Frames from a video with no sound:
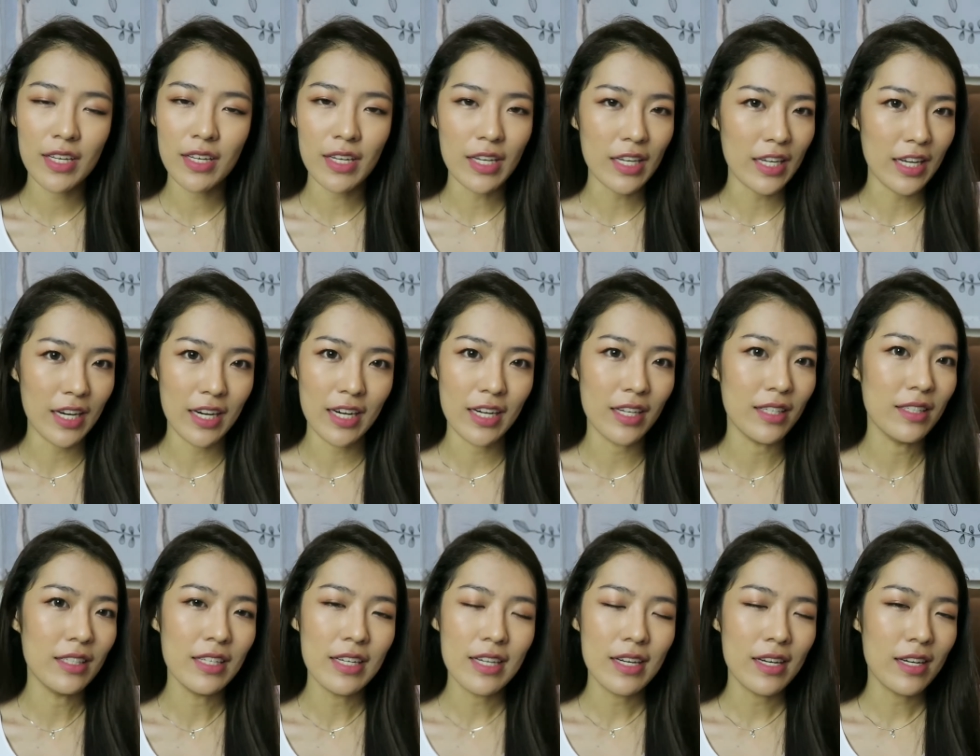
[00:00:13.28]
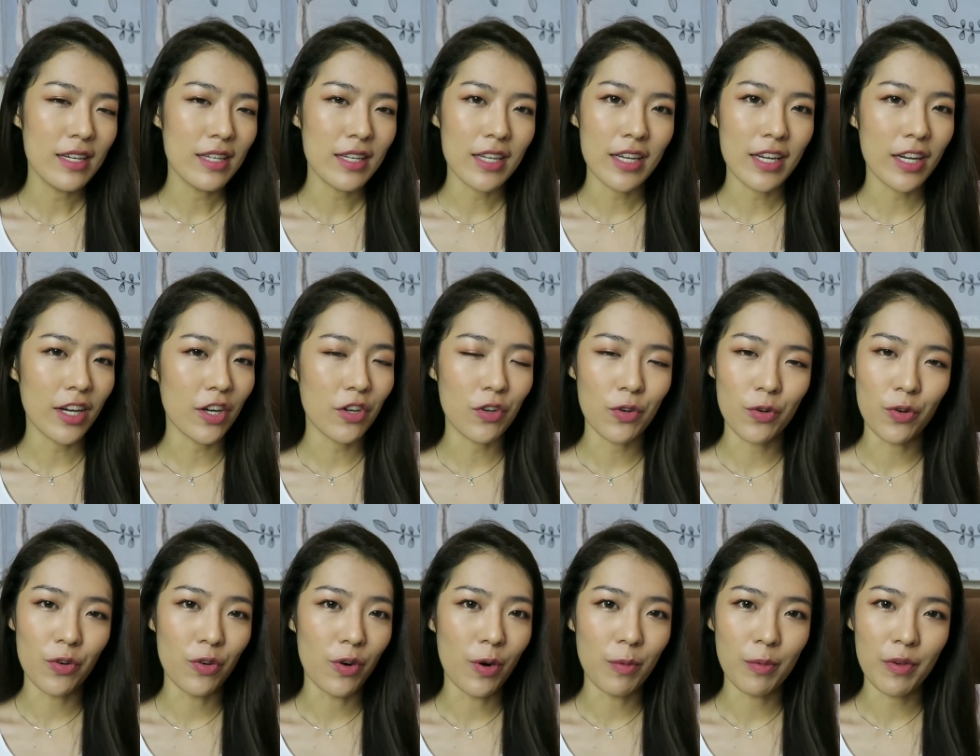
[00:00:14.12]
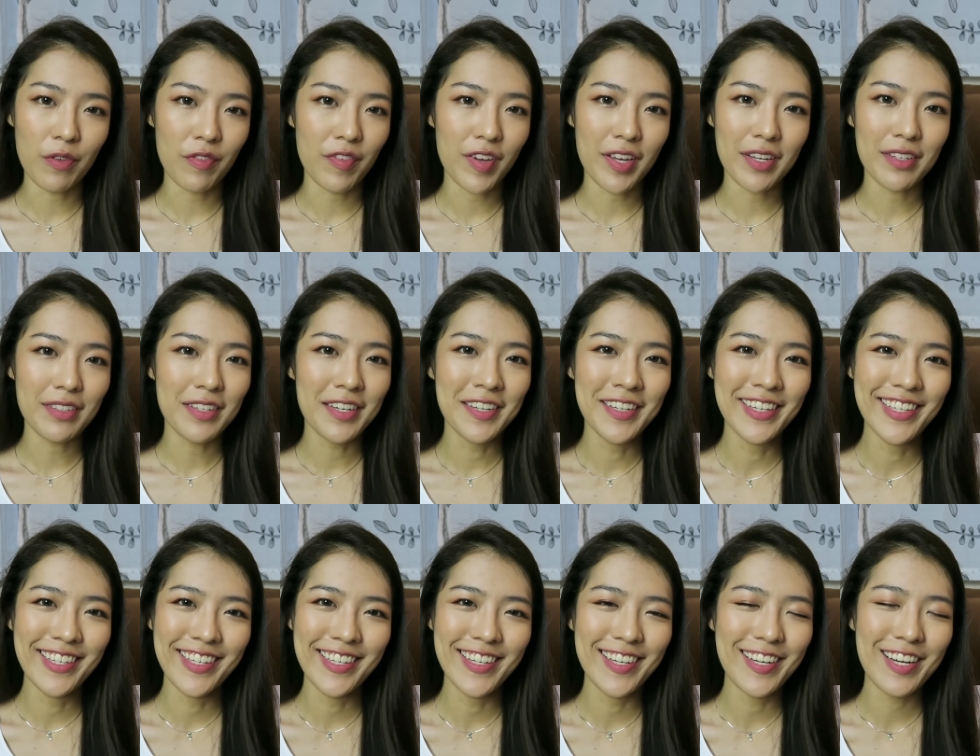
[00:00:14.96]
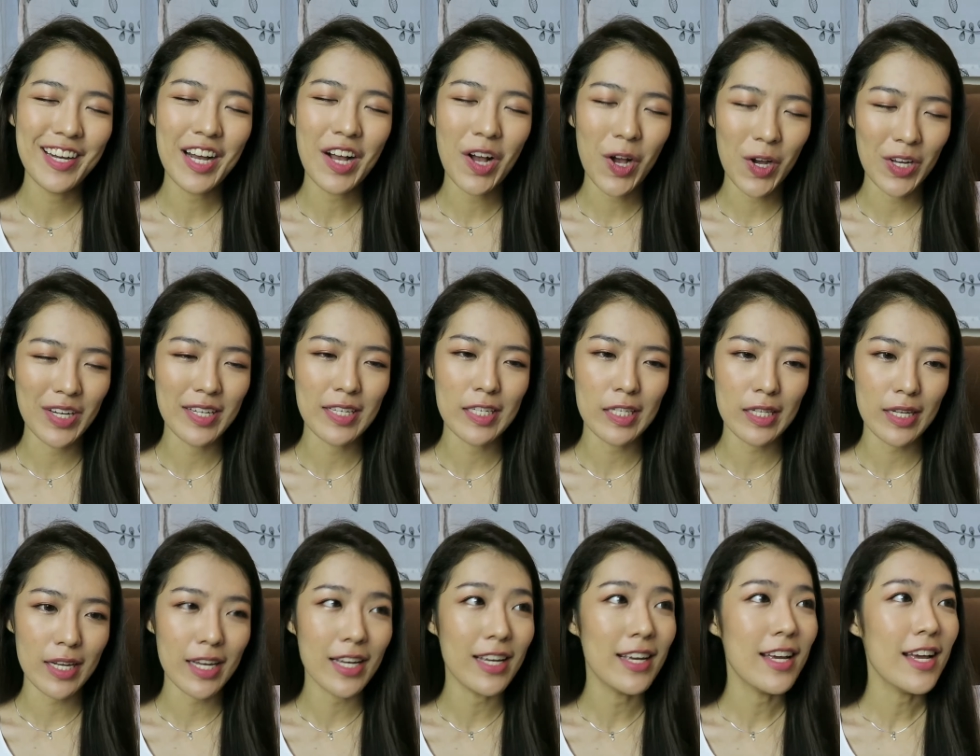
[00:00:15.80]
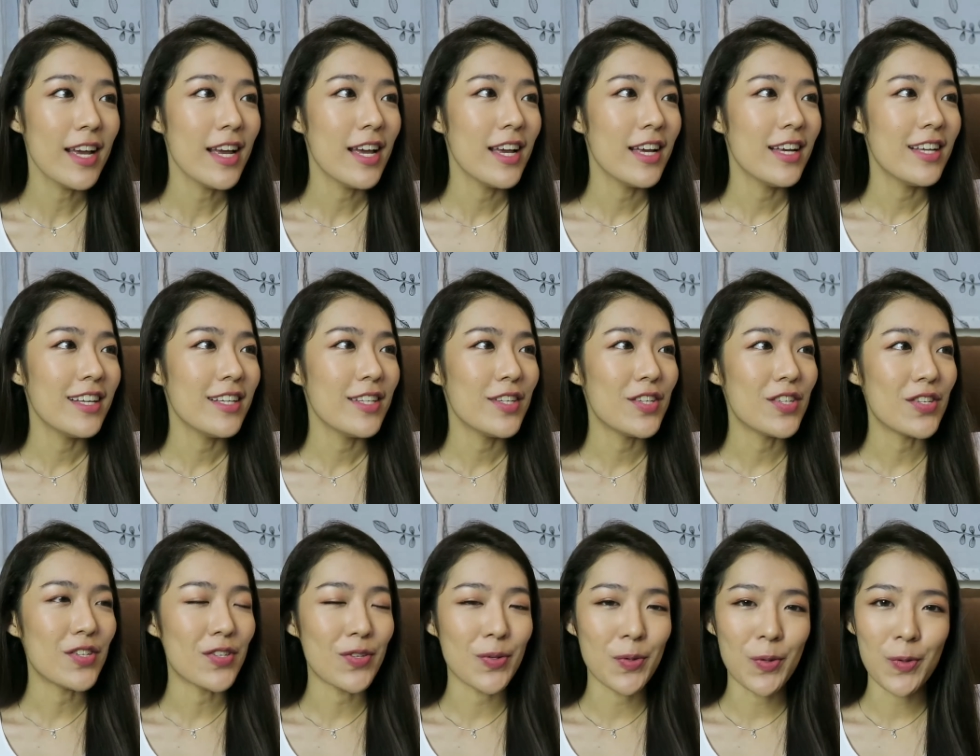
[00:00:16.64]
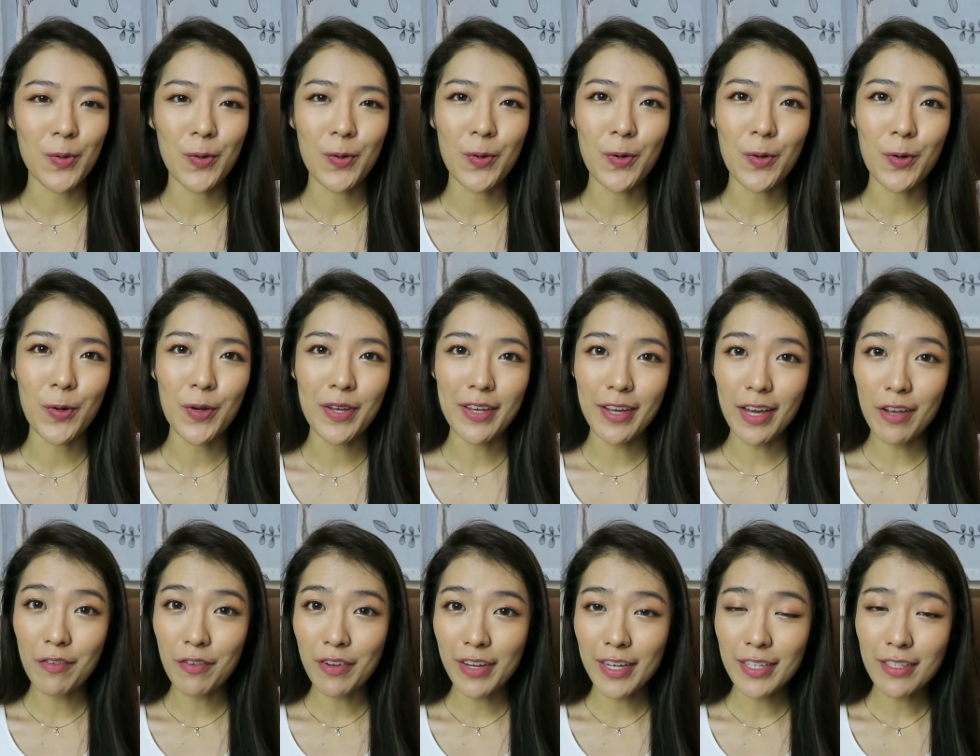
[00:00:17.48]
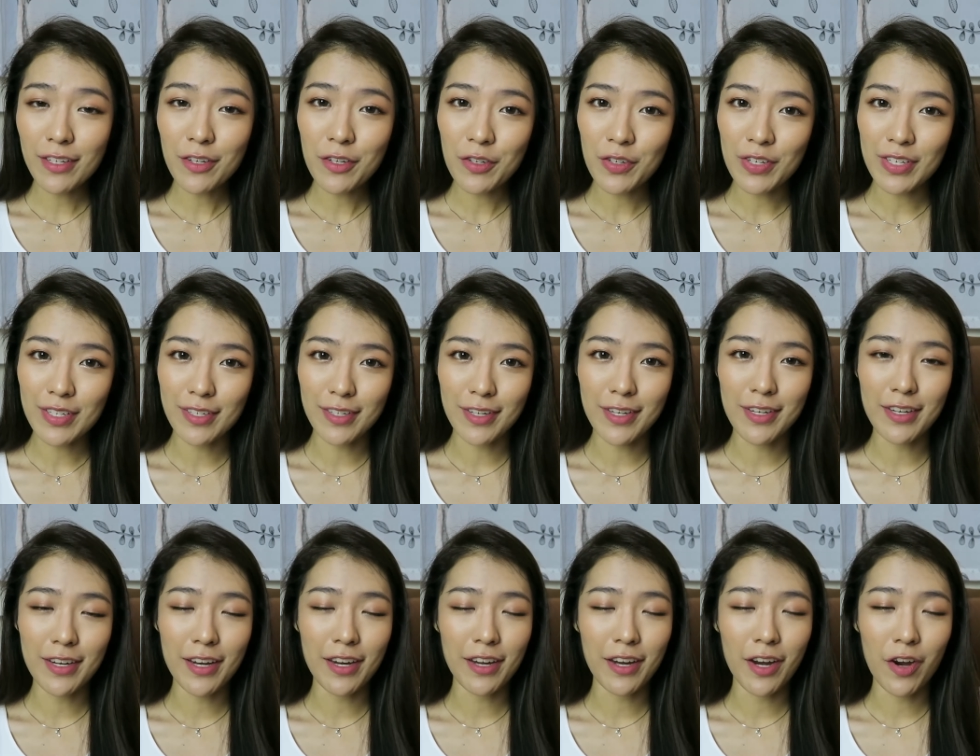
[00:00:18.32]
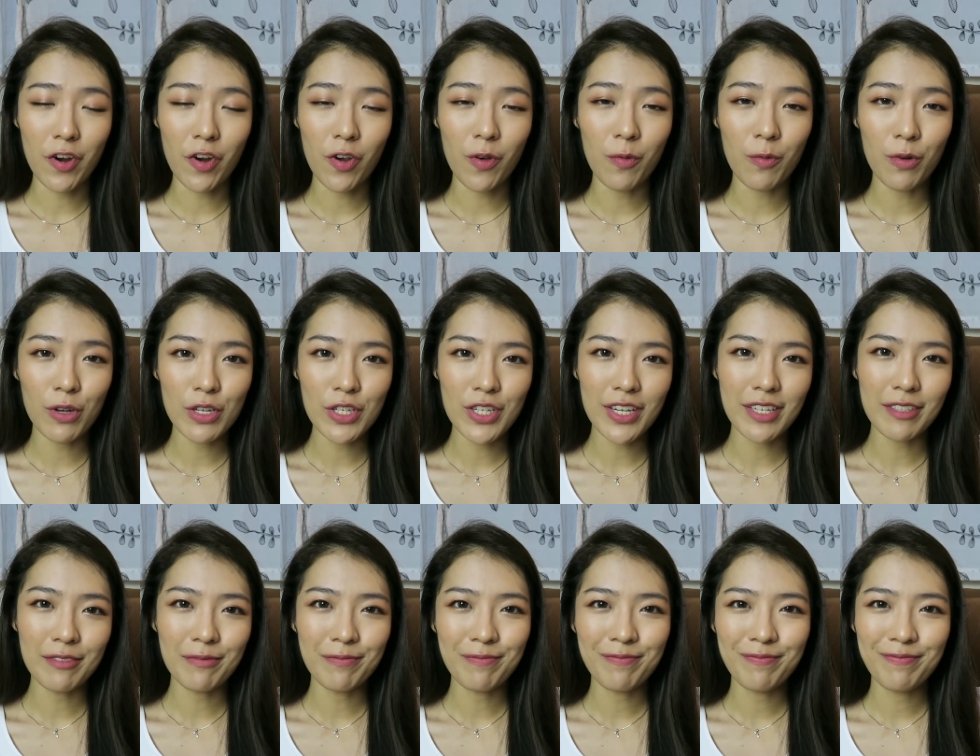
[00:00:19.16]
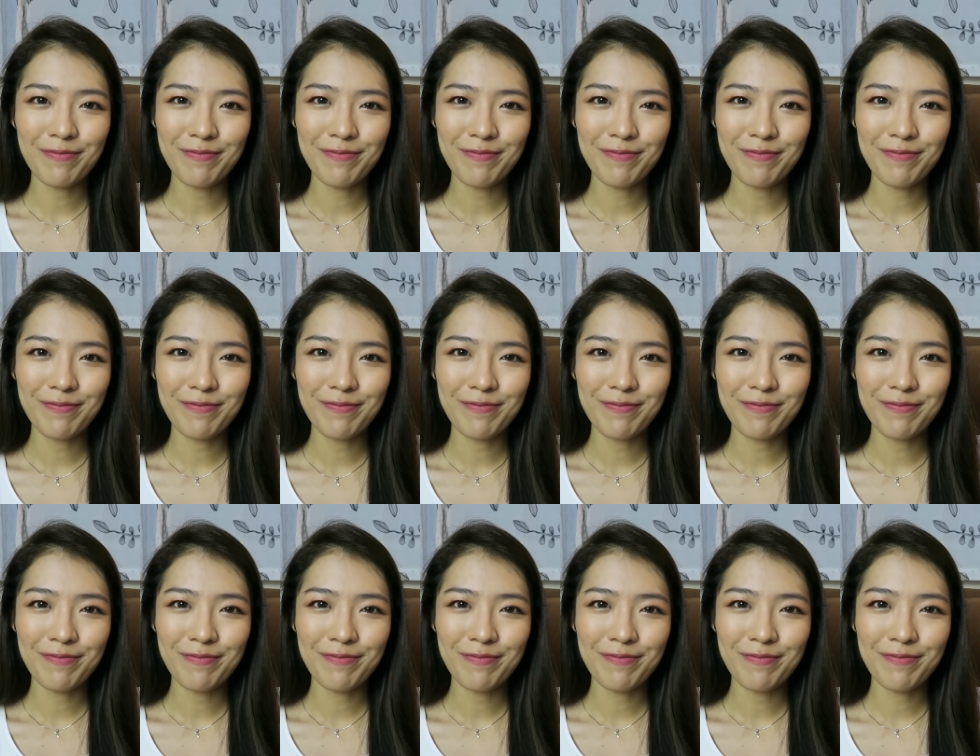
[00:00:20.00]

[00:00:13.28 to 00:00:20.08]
Yeah, you can't go wrong with it, honestly. So yeah, if you guys are interested, then carry on watching.